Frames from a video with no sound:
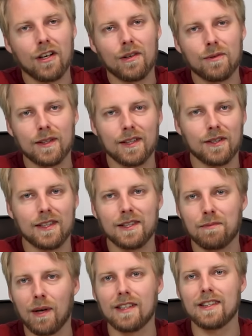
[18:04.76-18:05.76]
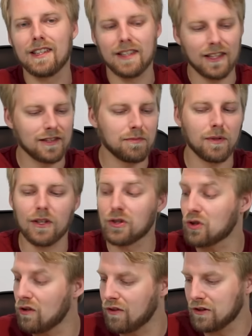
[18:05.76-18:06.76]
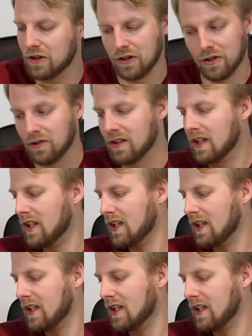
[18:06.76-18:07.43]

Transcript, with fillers: are when they're these blind tastings, but they're so fun to do.